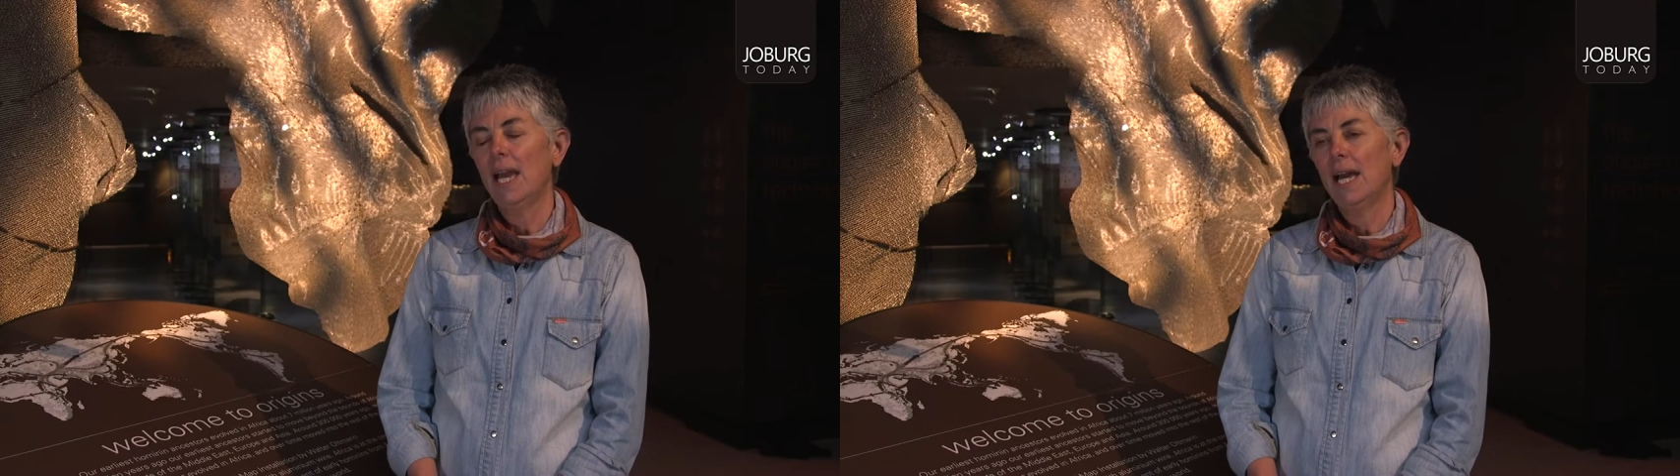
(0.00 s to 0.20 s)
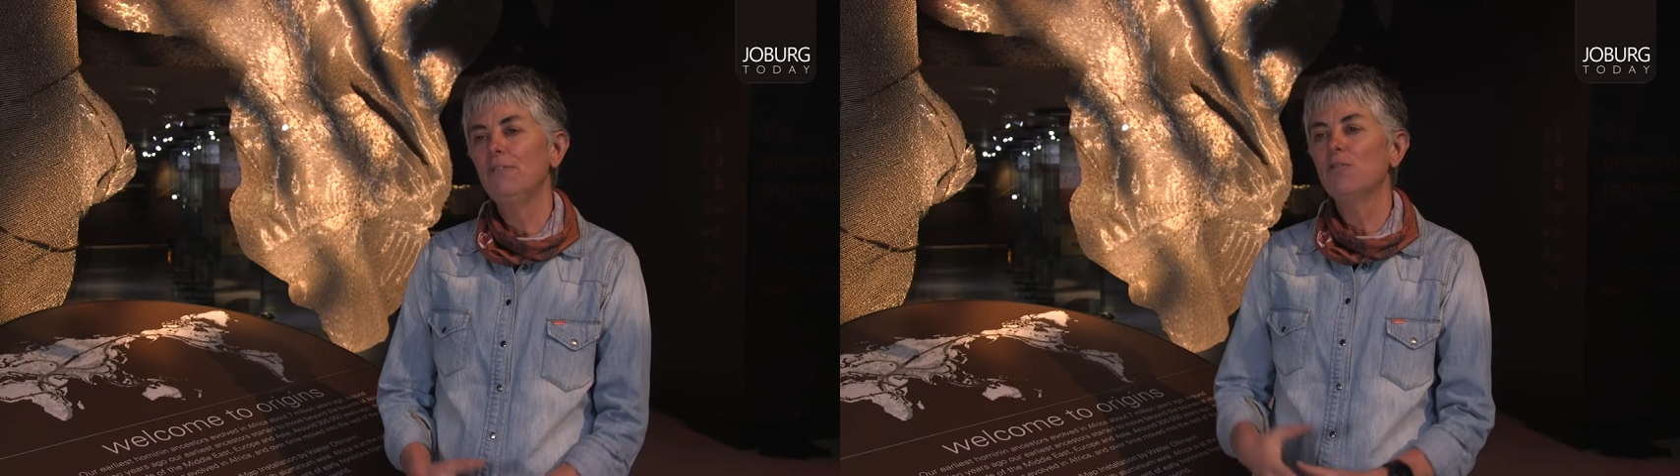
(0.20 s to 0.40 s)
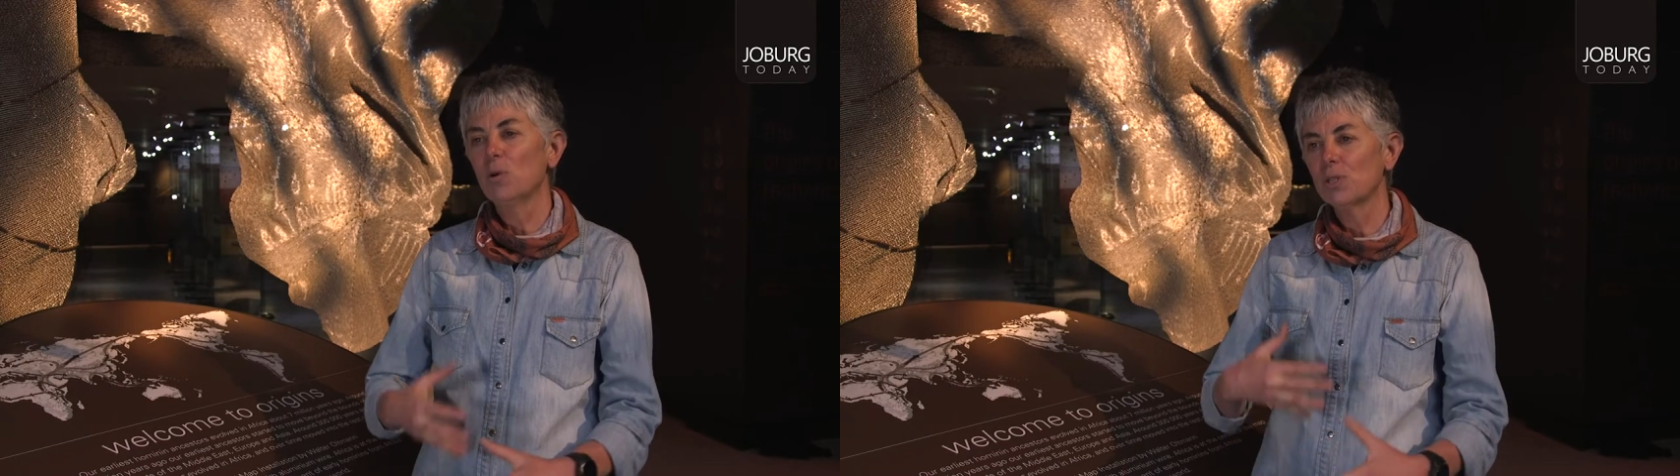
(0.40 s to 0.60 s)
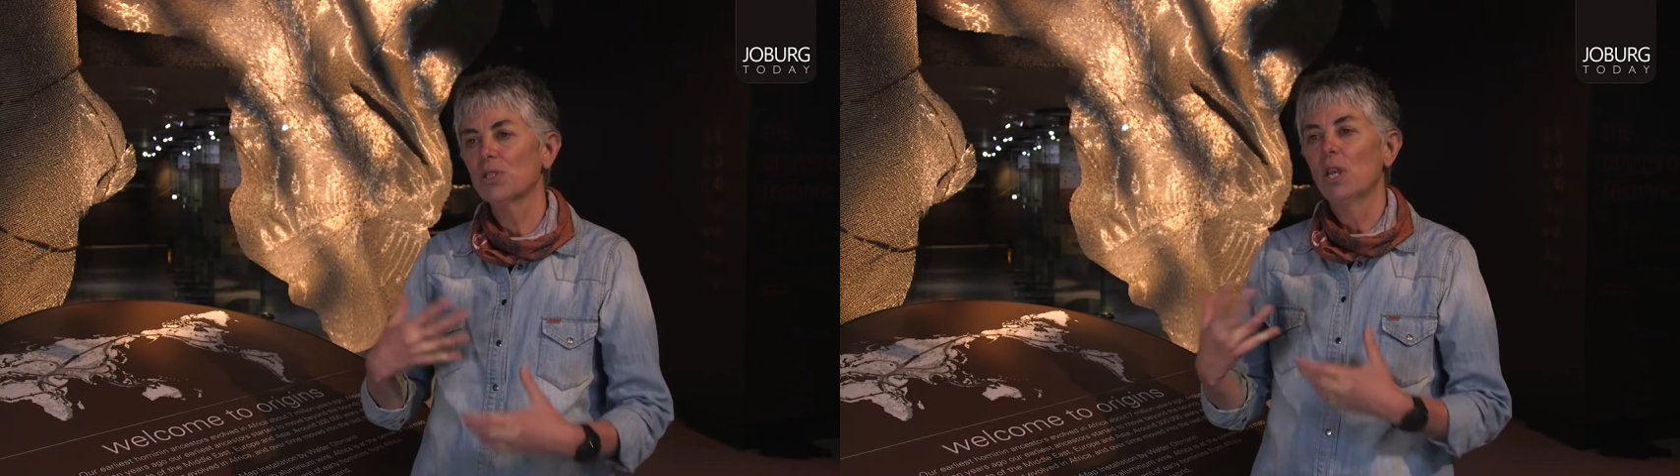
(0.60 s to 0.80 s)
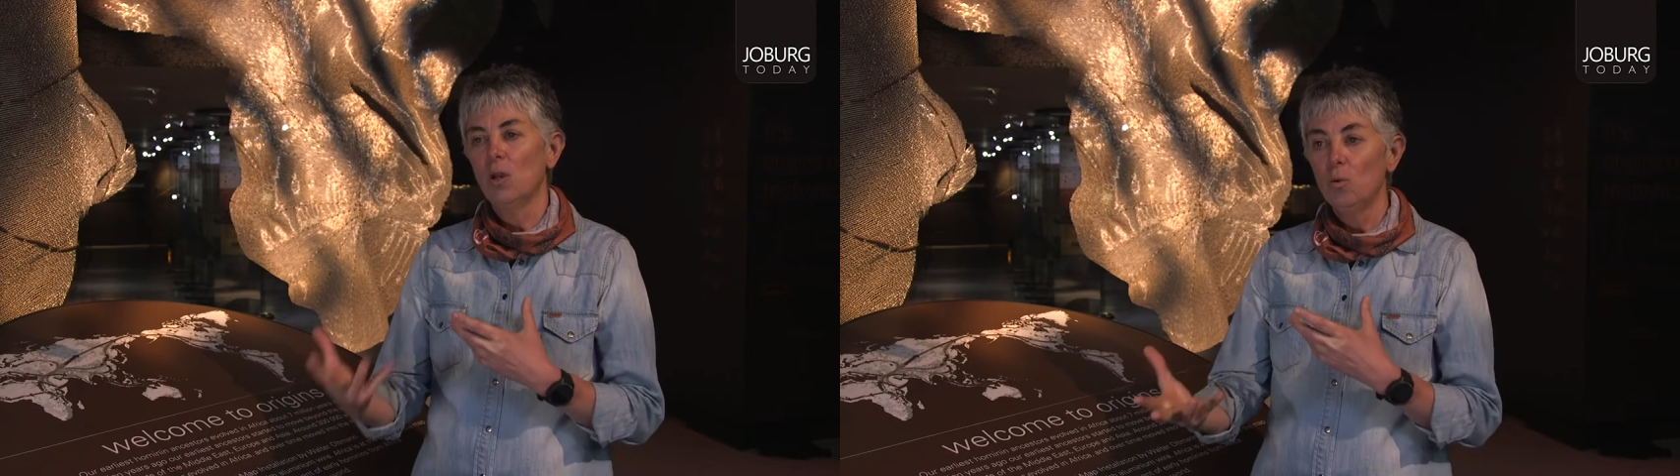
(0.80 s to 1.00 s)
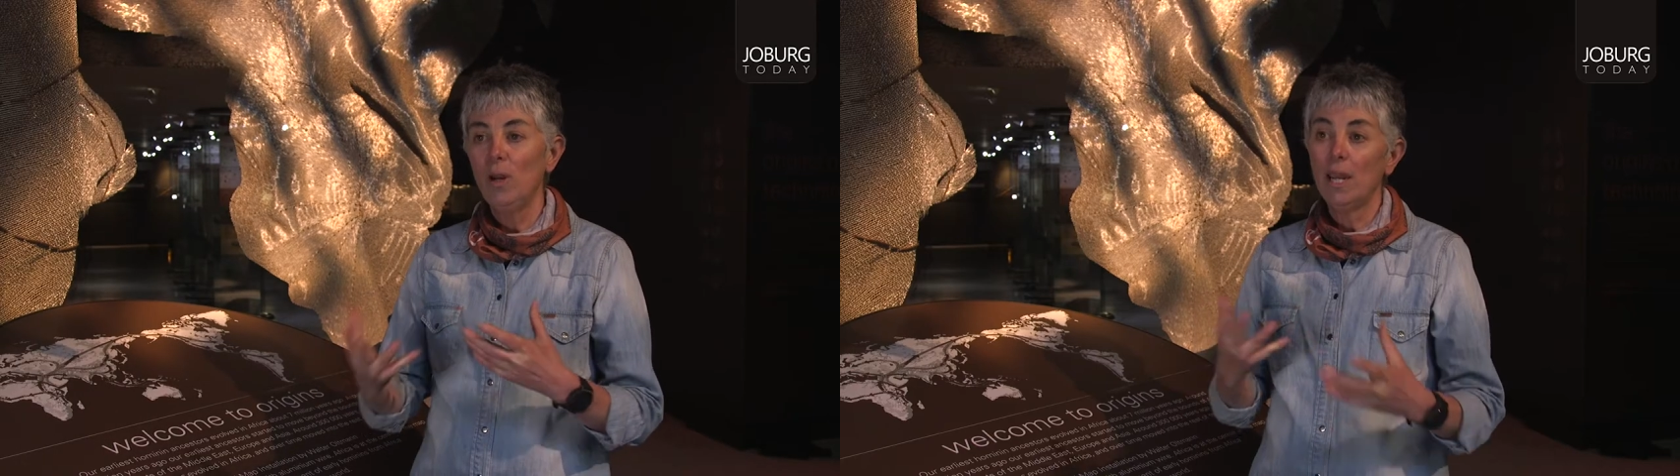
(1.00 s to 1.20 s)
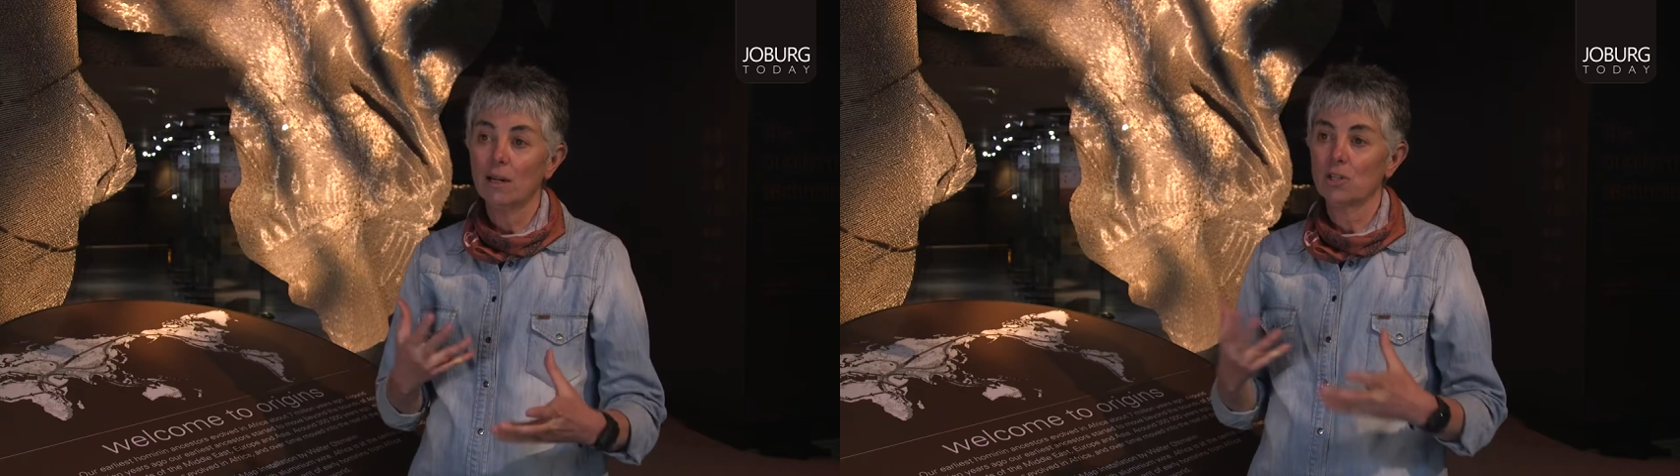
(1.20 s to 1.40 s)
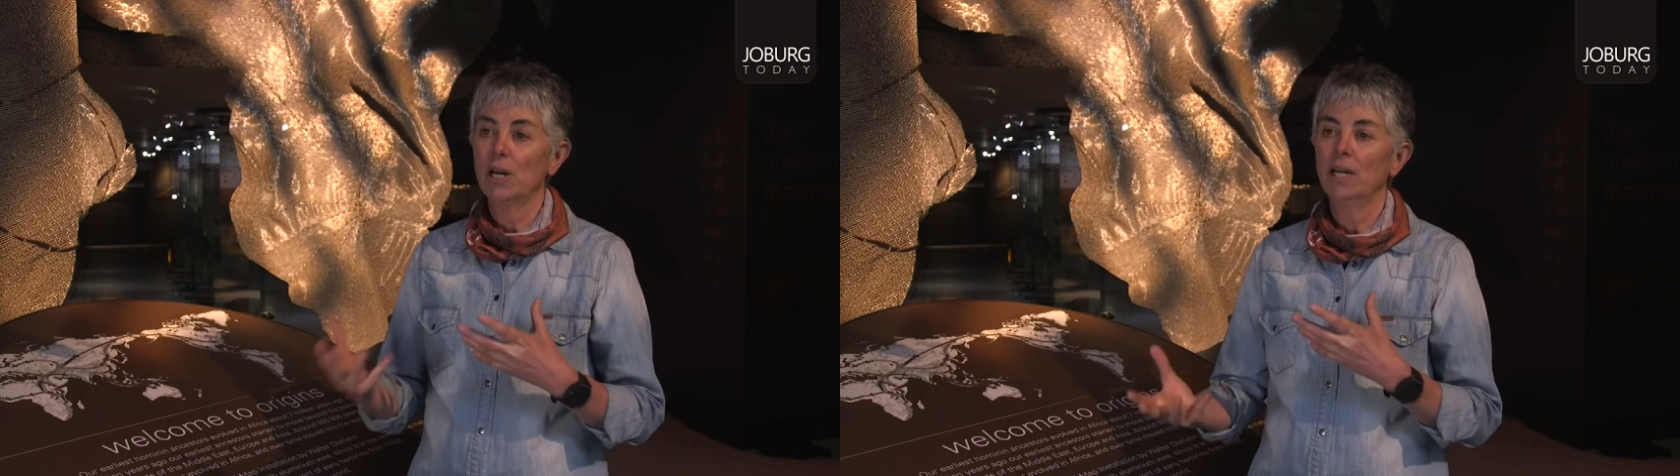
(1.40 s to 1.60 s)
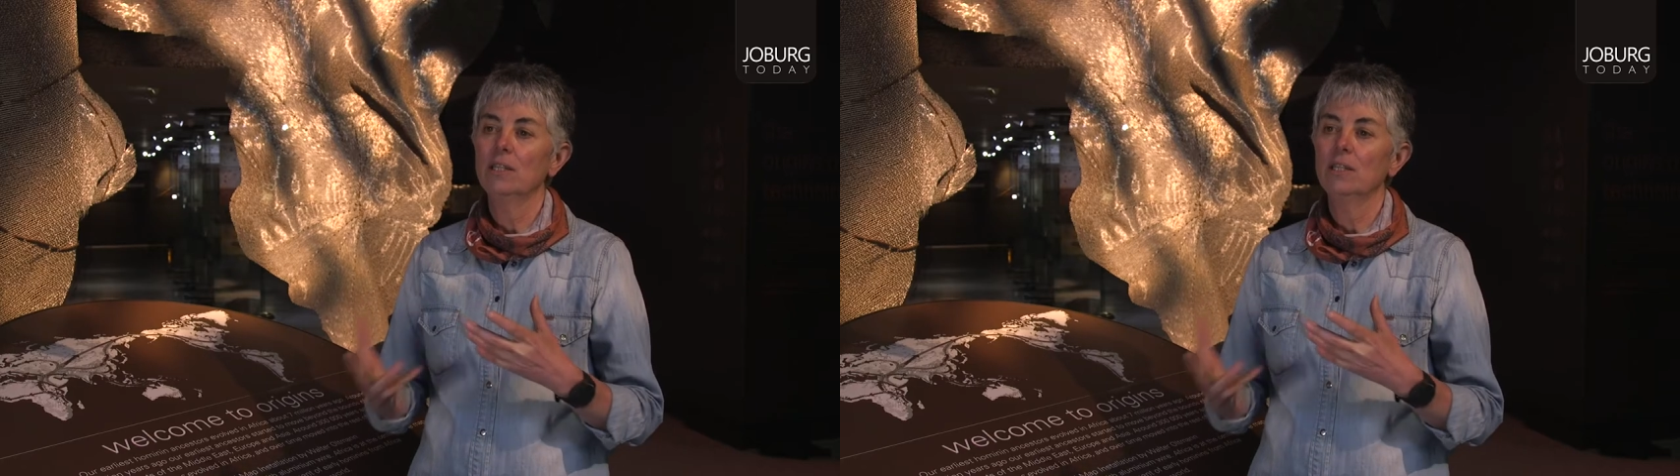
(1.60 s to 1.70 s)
And of course, we are trying